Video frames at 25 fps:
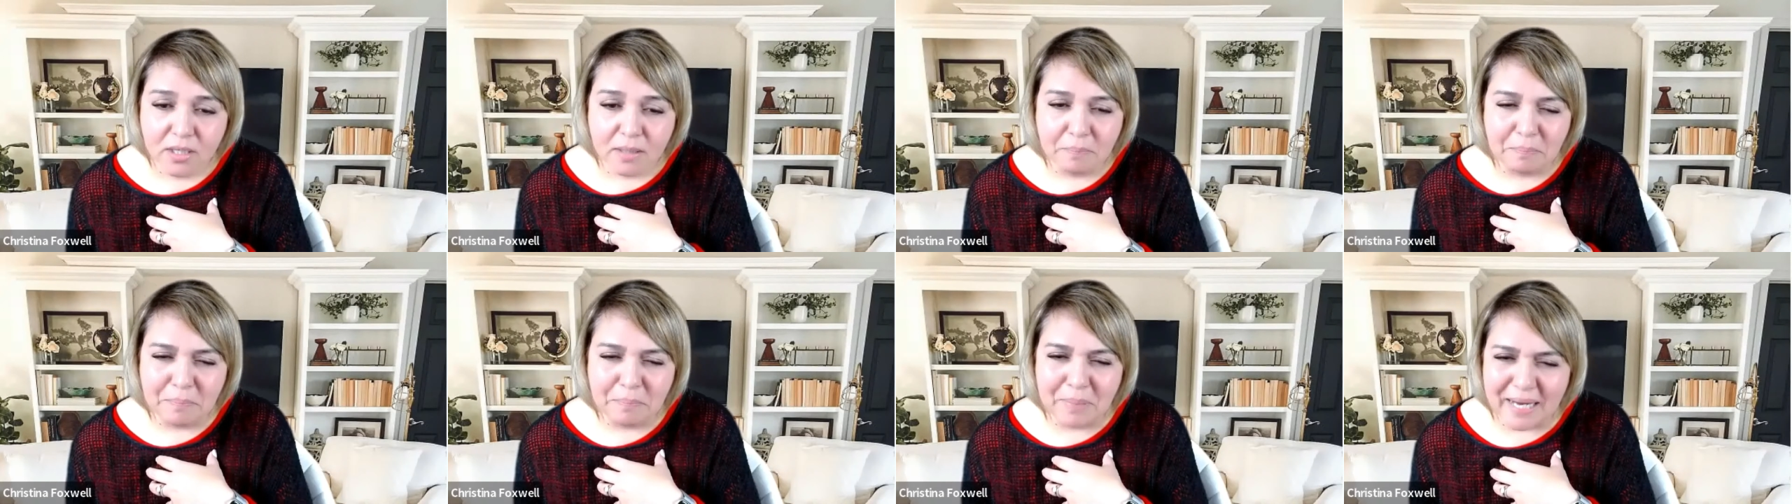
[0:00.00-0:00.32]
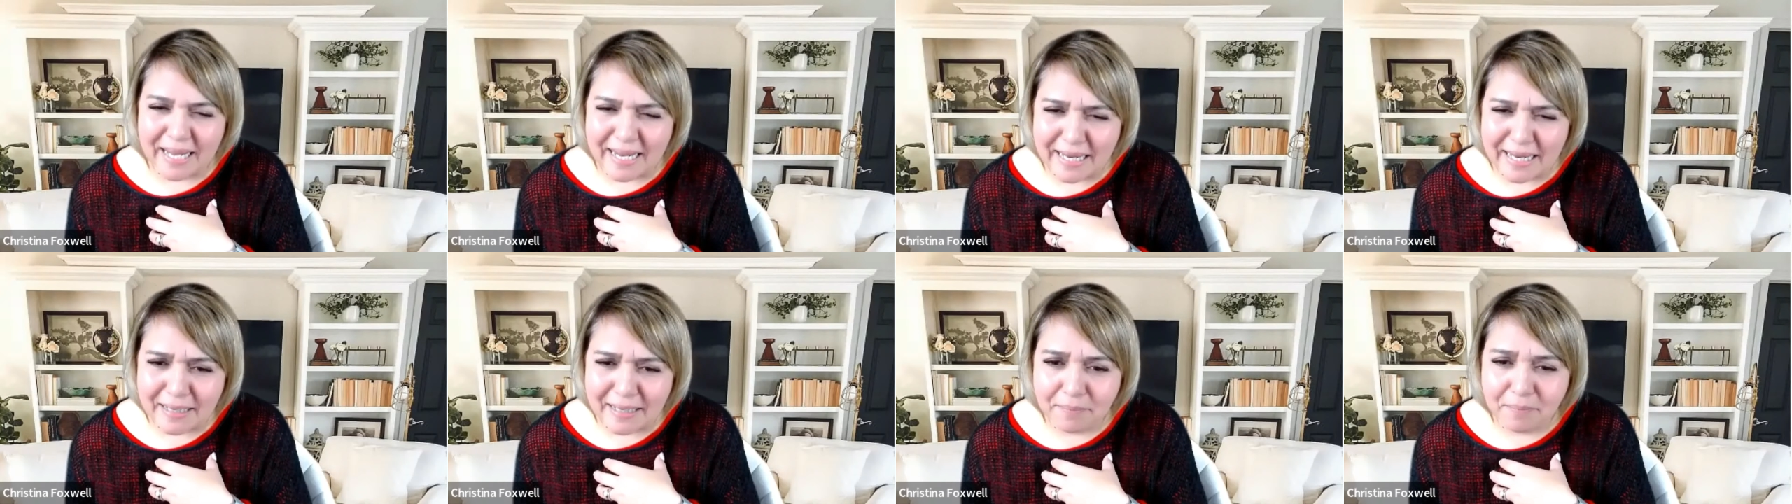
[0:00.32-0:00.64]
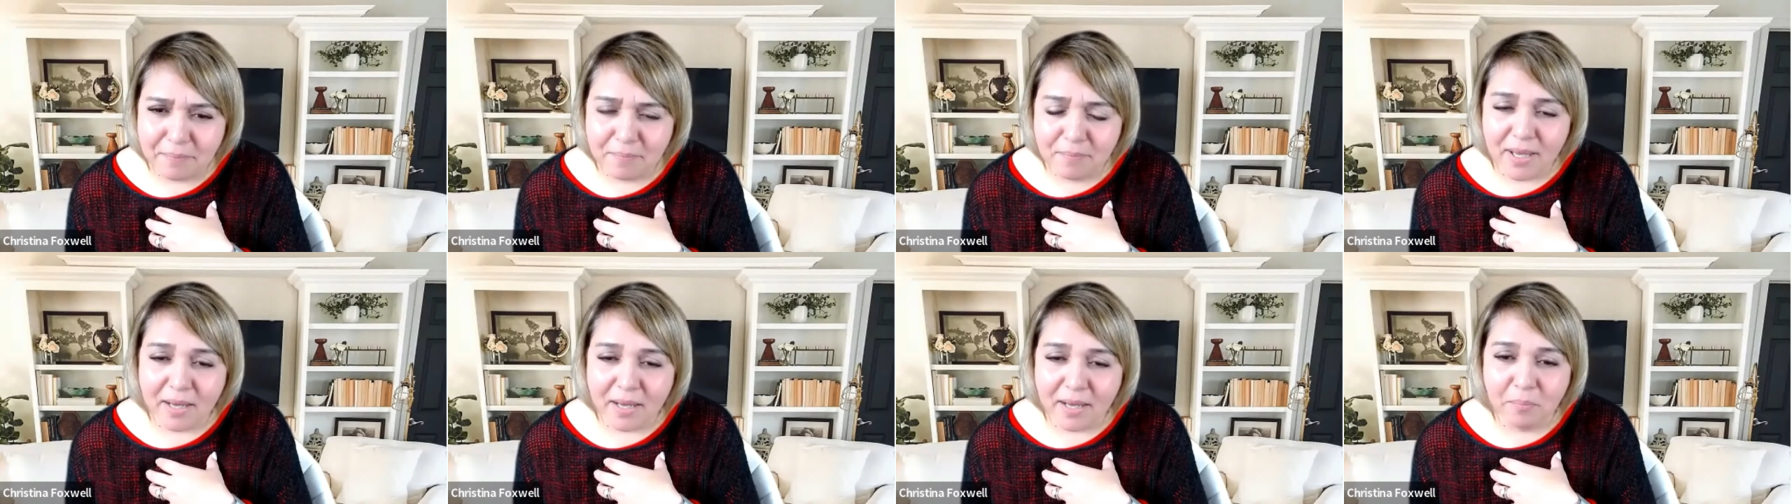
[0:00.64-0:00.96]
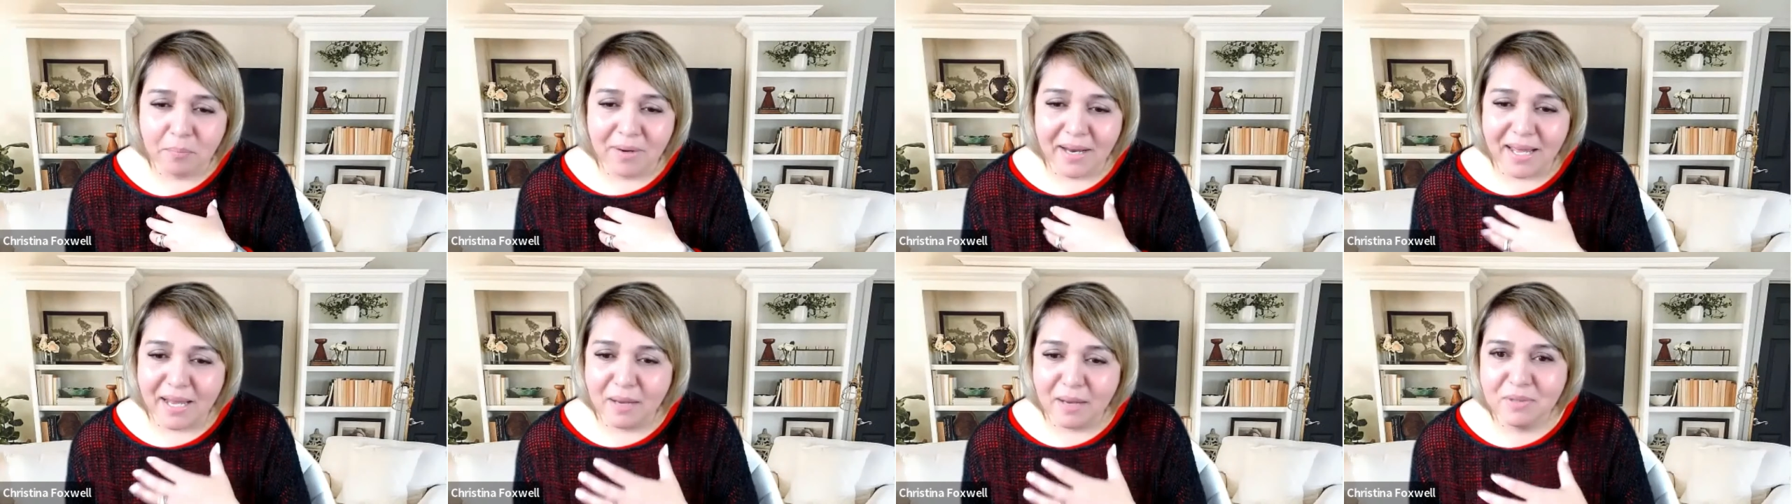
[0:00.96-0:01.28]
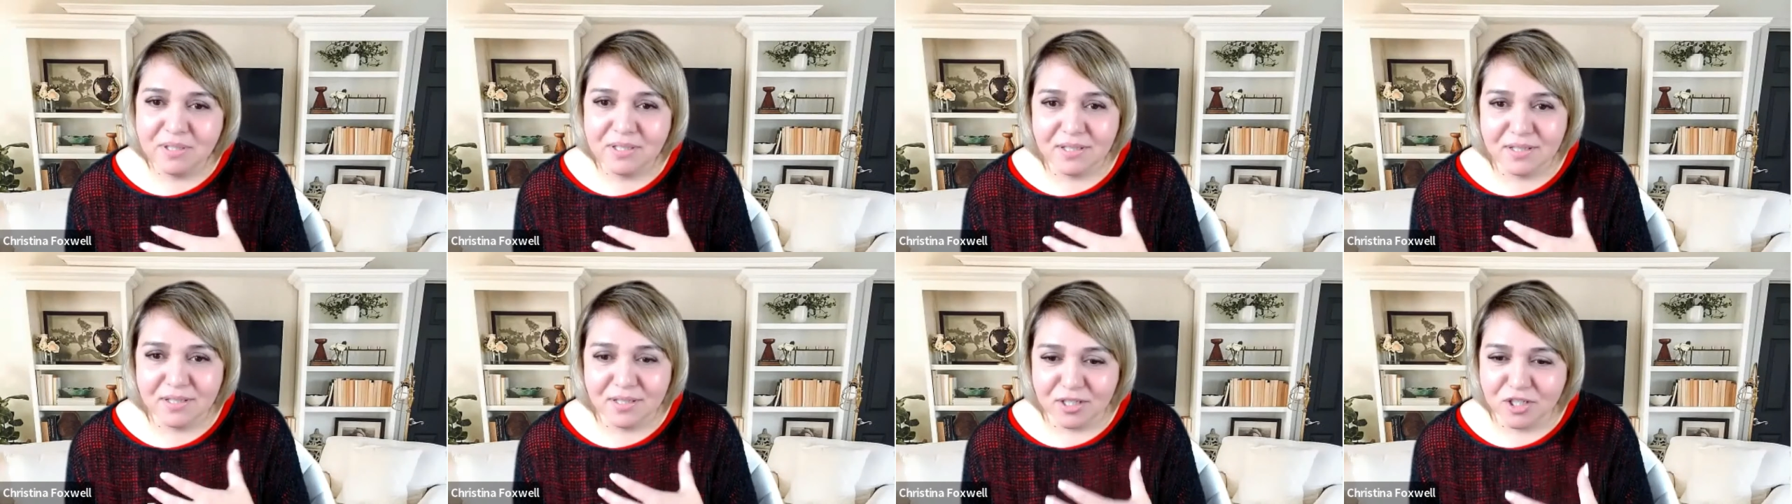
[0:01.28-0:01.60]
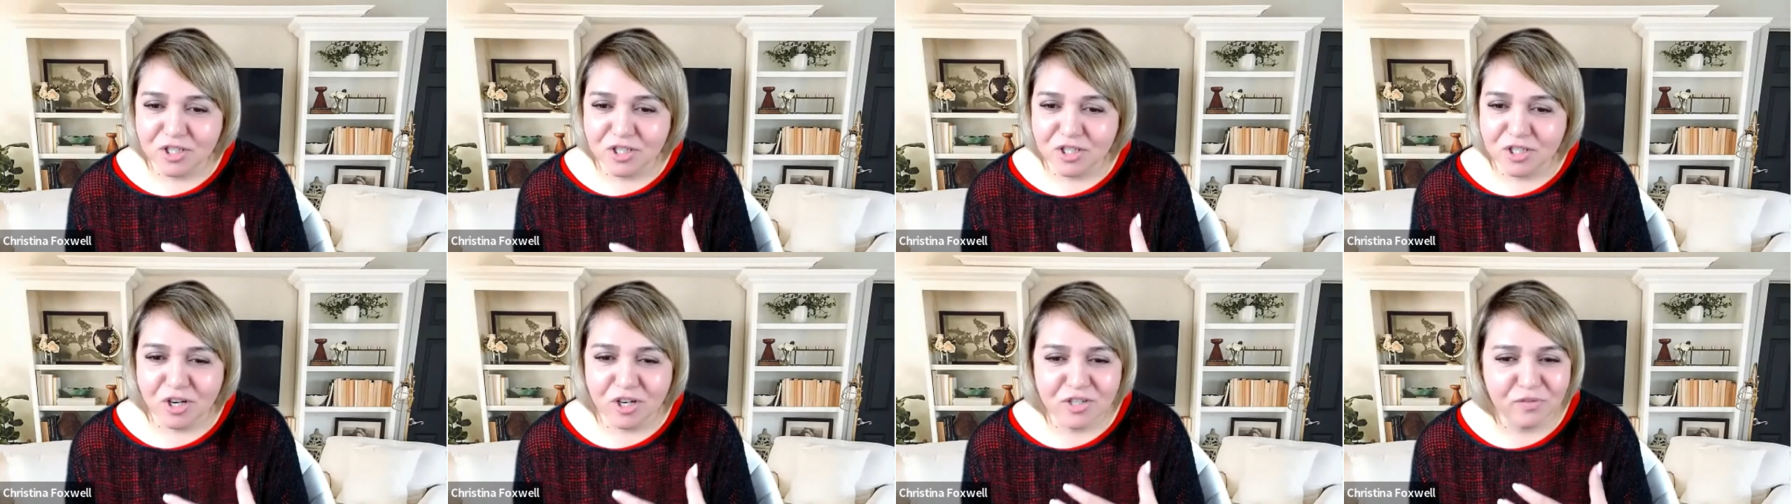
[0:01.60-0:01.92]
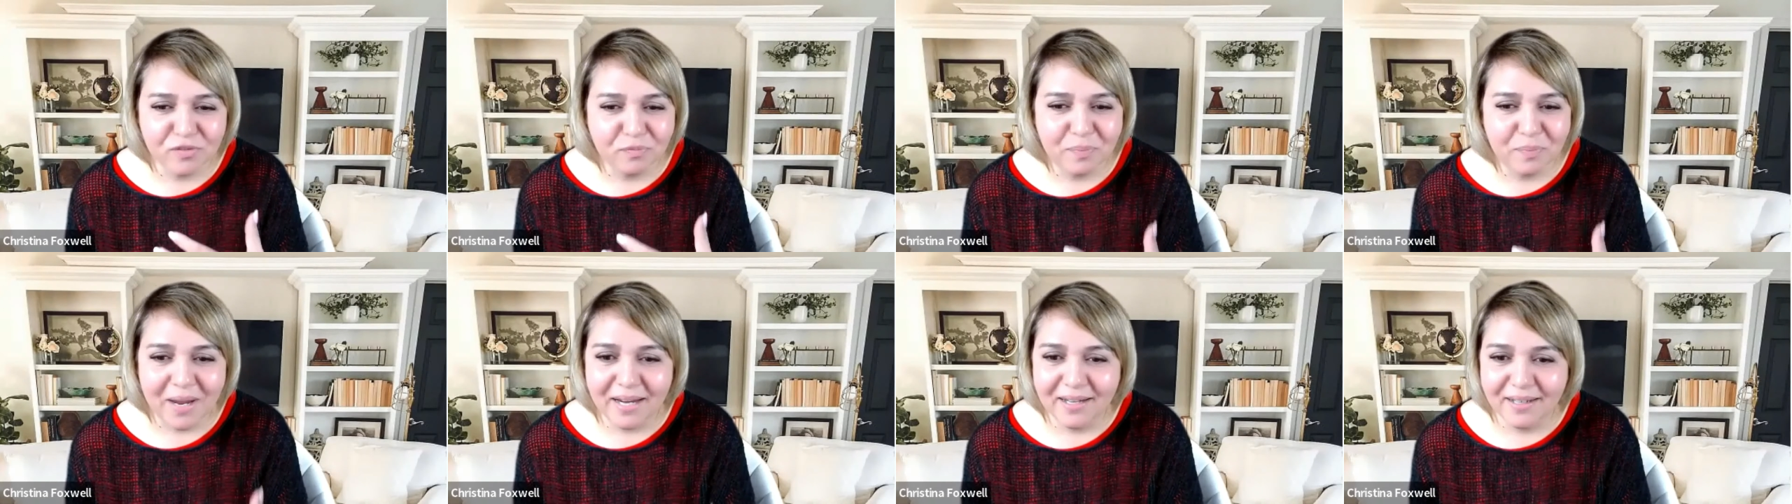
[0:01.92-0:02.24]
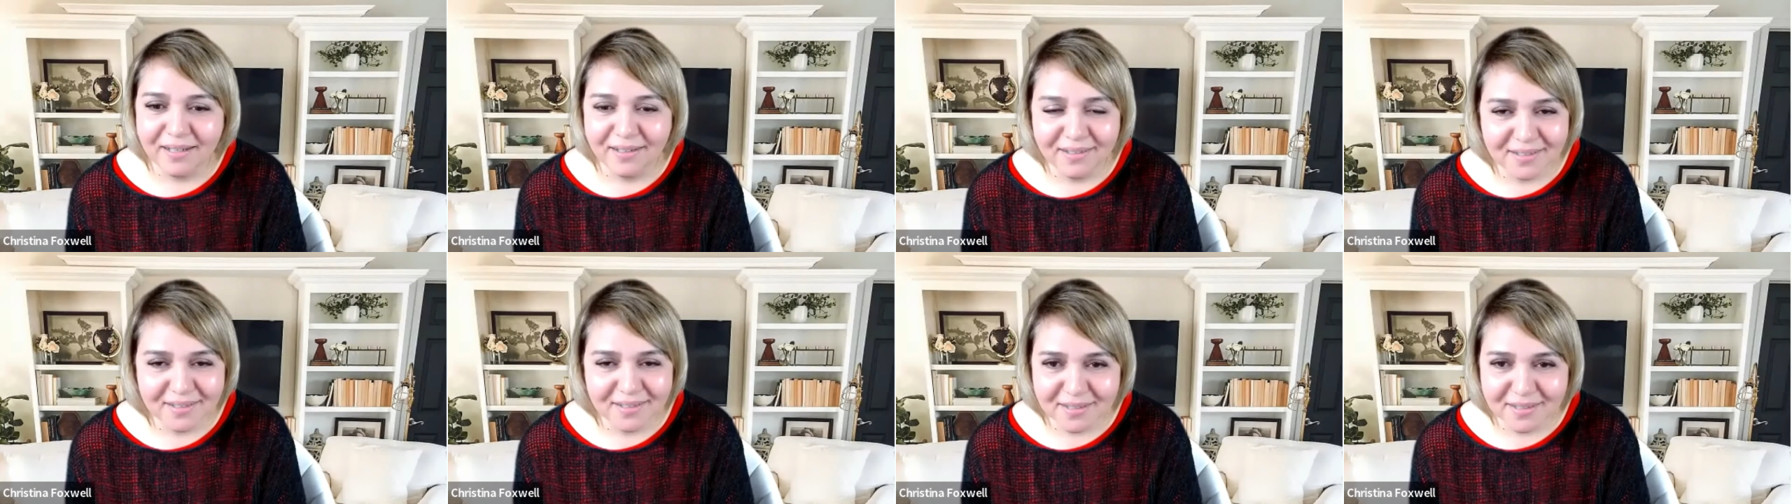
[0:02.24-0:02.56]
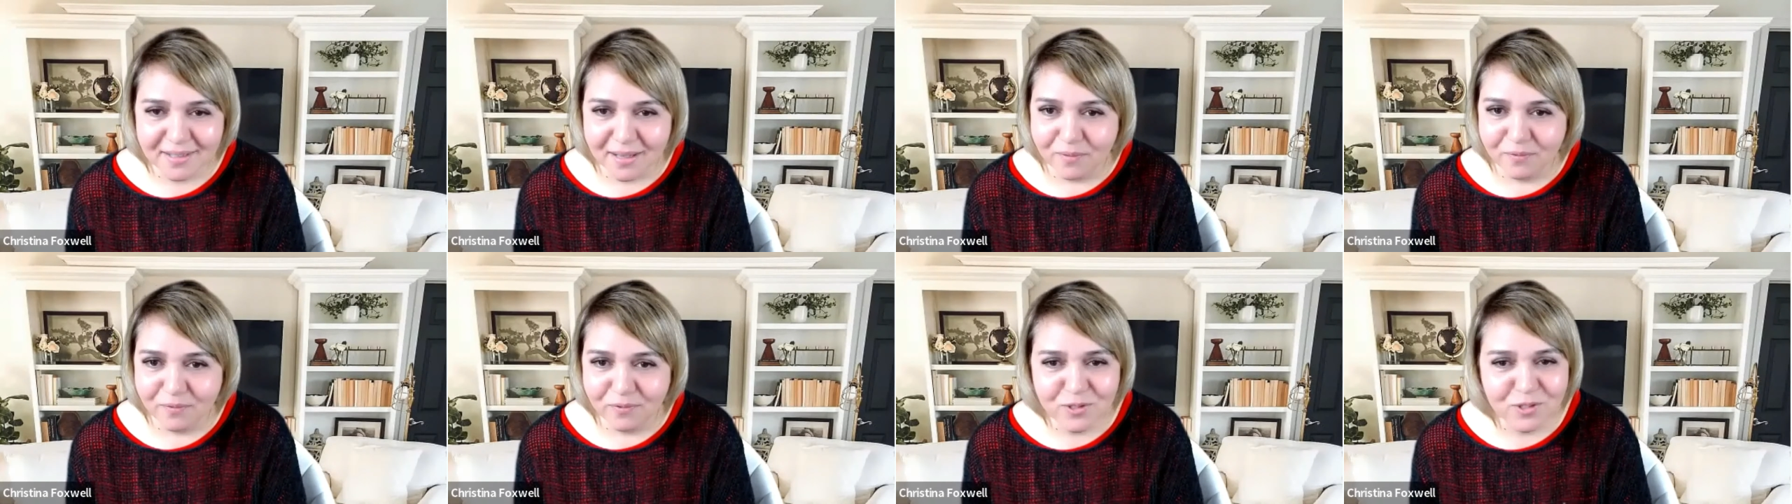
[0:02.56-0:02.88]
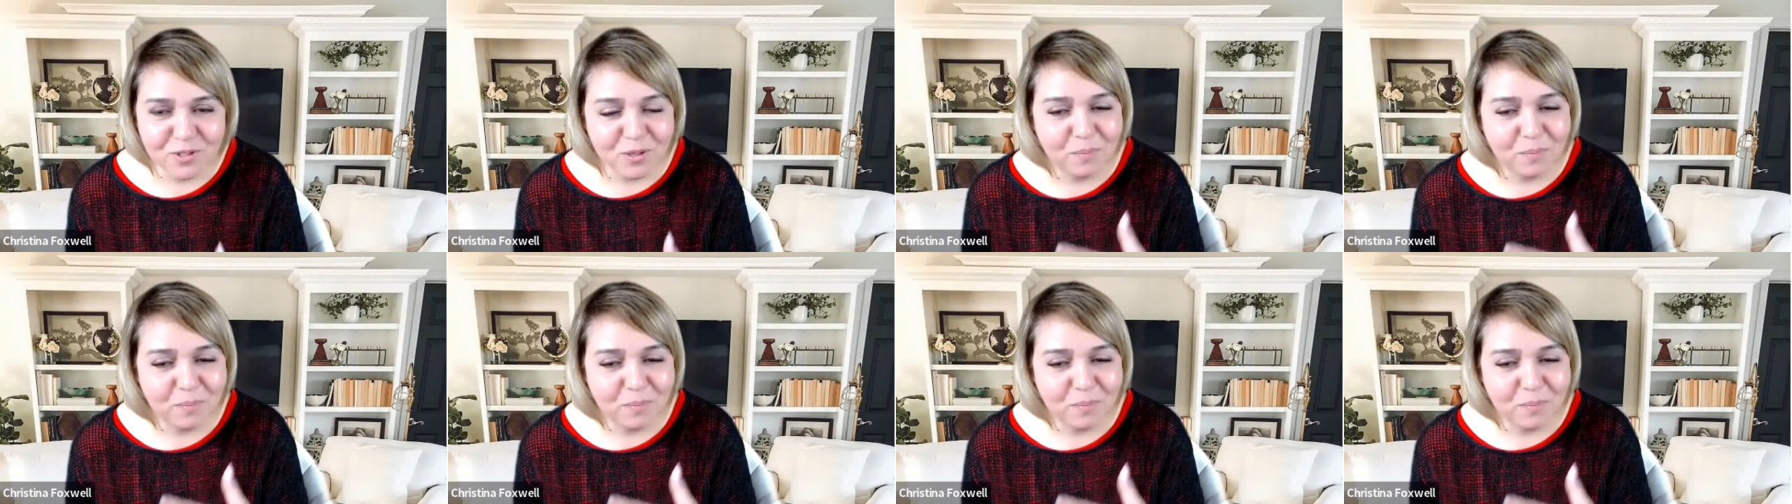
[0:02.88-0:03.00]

blame, and blame is a discharge of pain and discomfort.